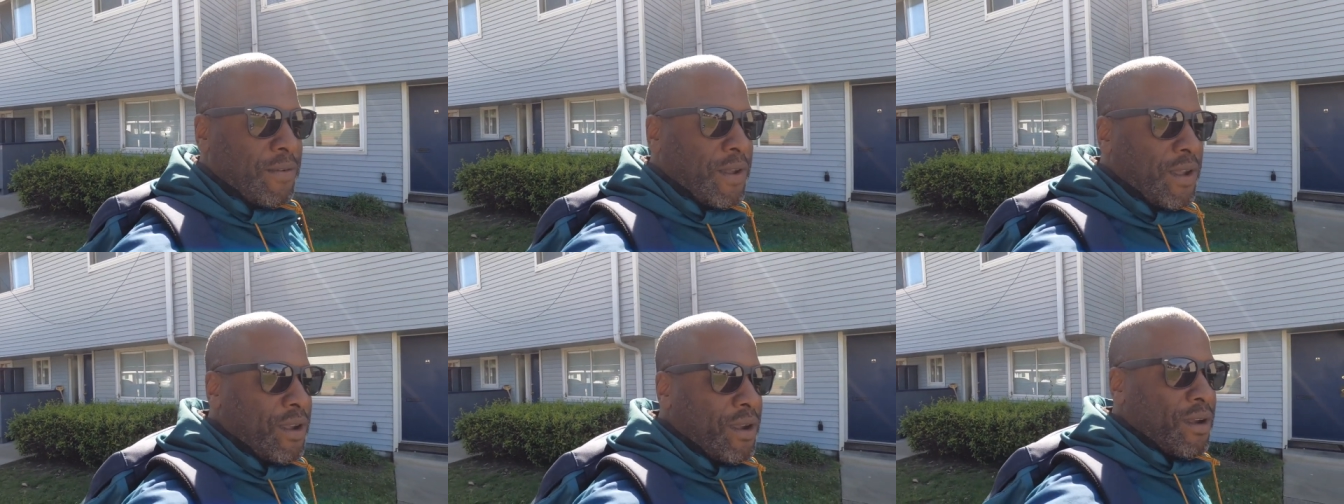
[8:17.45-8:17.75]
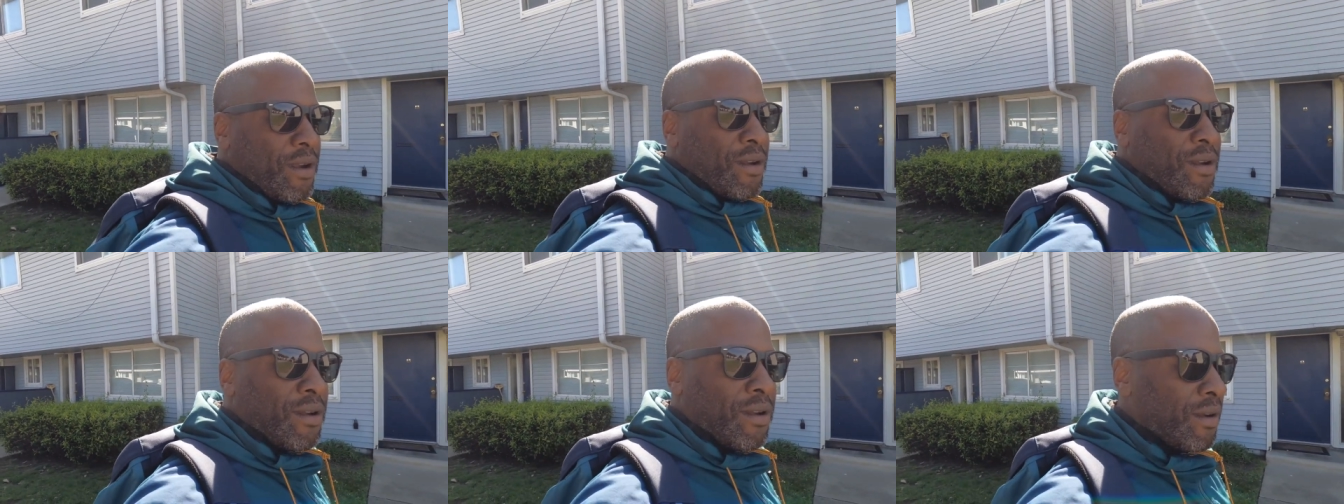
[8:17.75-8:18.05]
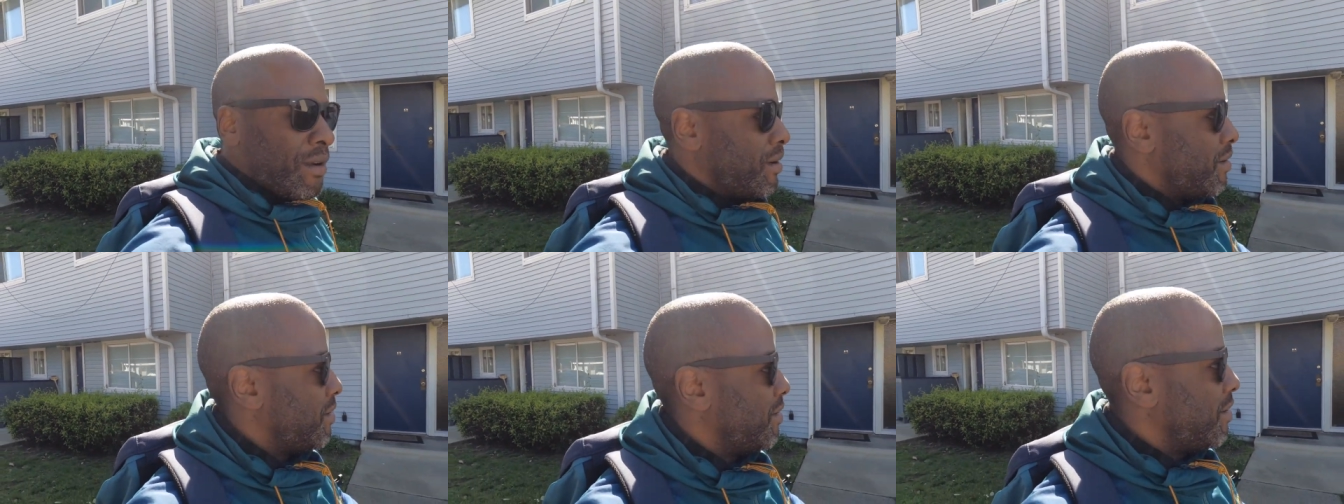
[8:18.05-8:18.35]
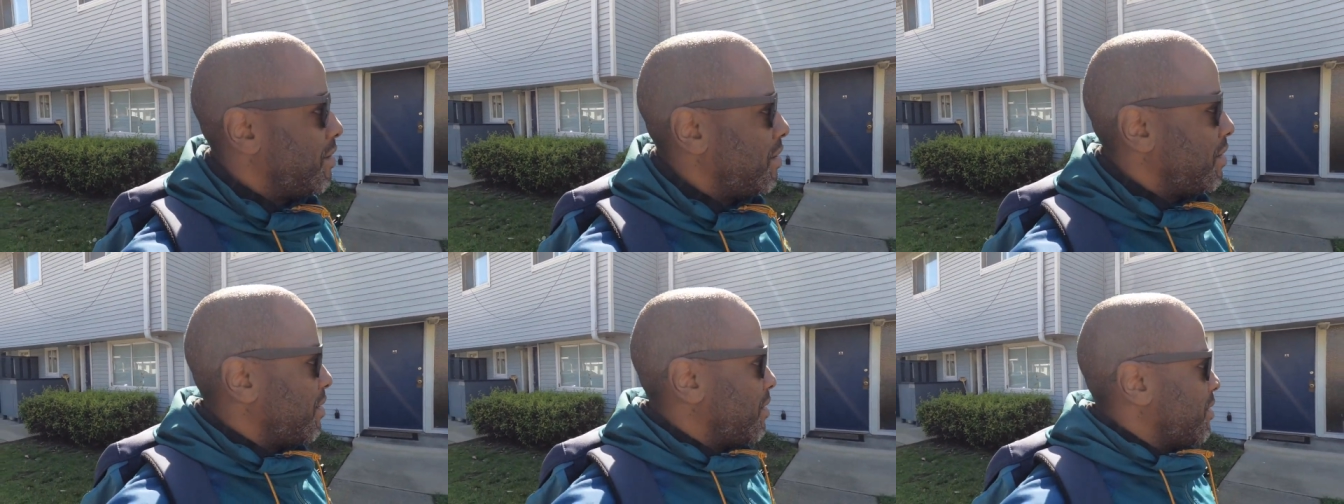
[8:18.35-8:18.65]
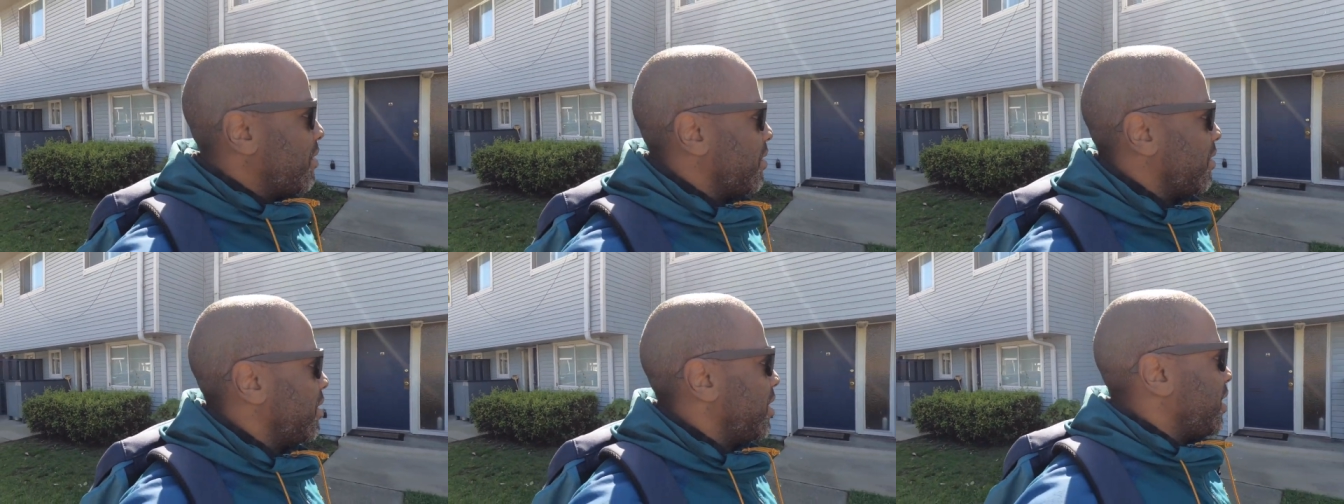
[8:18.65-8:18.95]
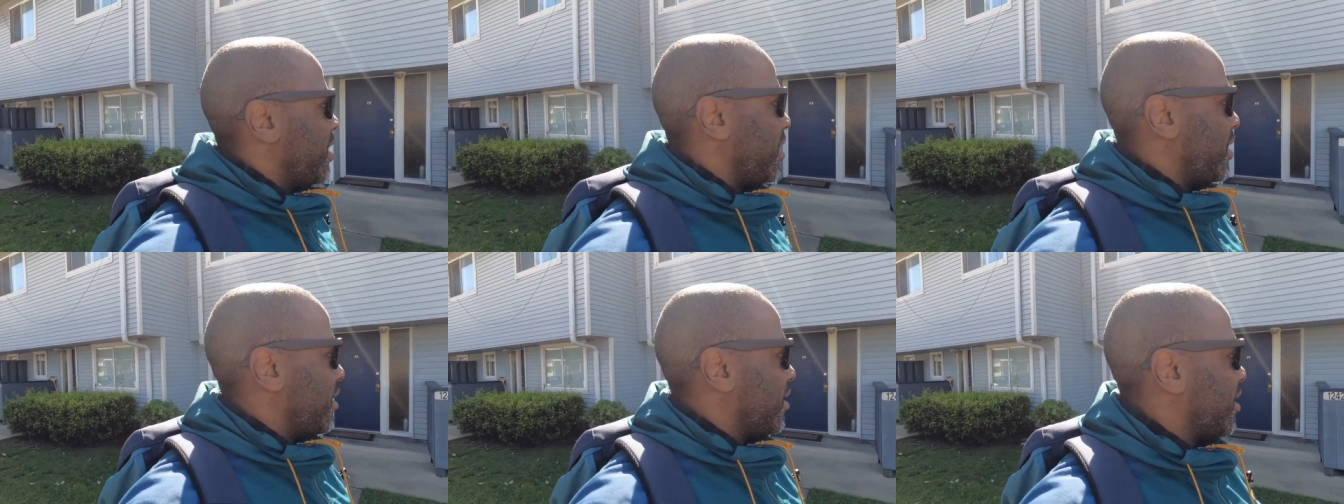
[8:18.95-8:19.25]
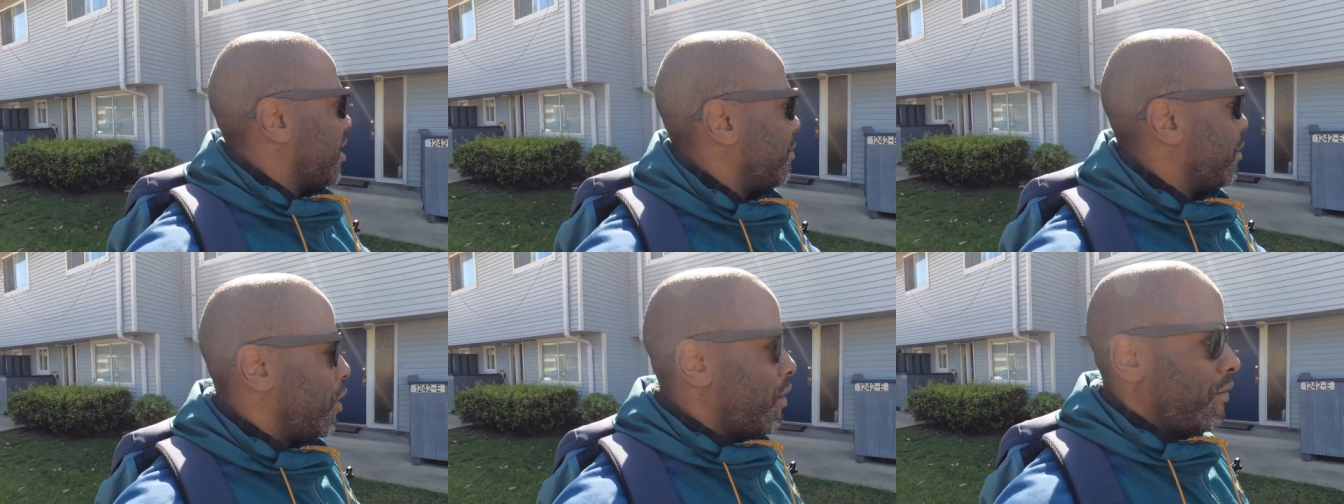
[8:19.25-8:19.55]
here and
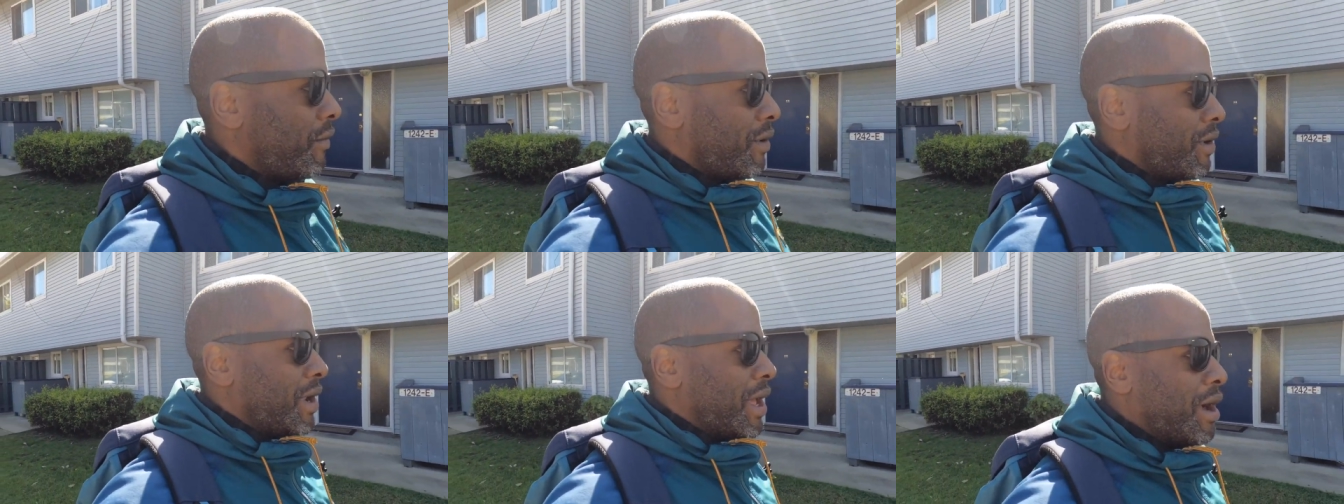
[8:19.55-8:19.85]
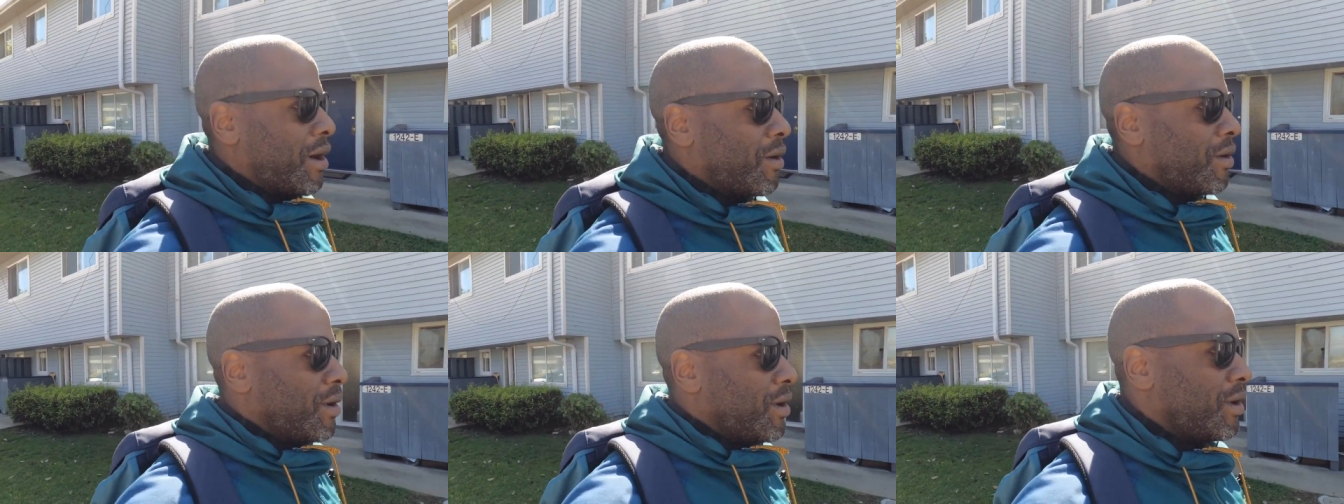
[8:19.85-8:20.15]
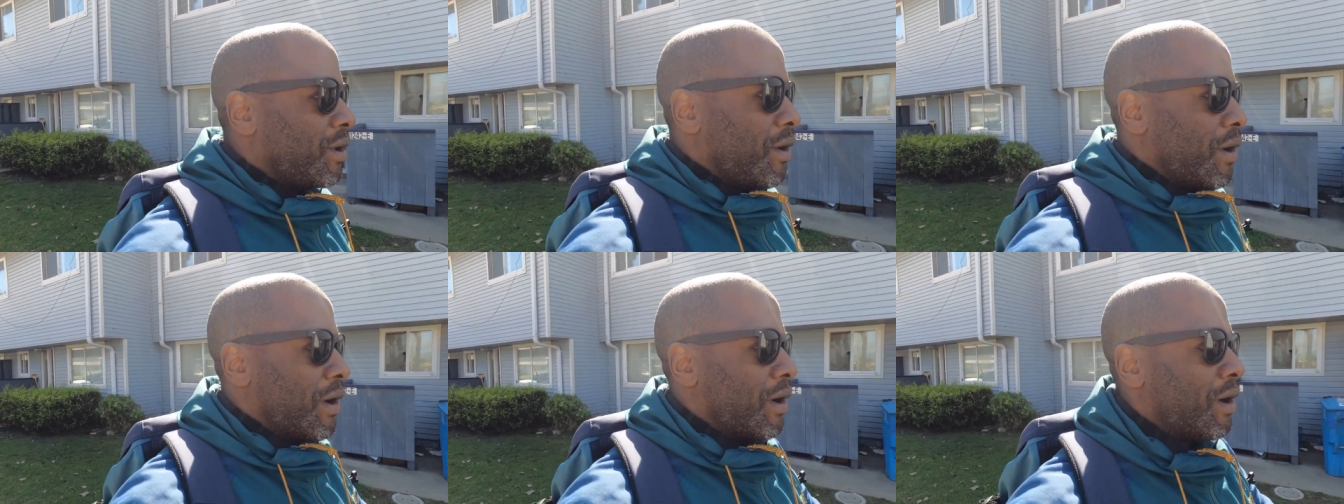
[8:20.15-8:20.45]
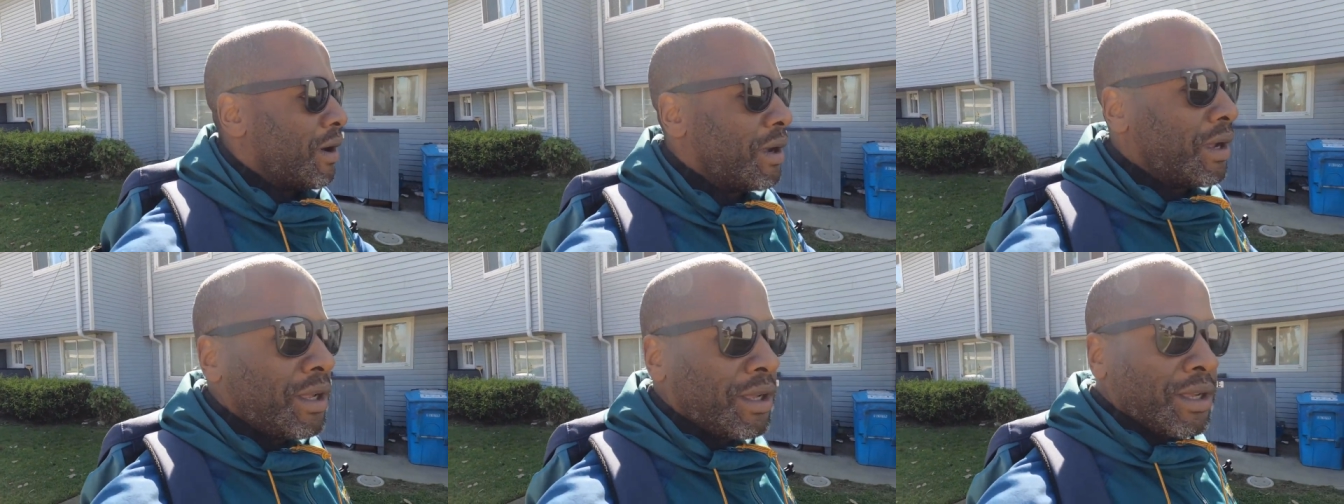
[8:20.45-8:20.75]
come over, knock on the door.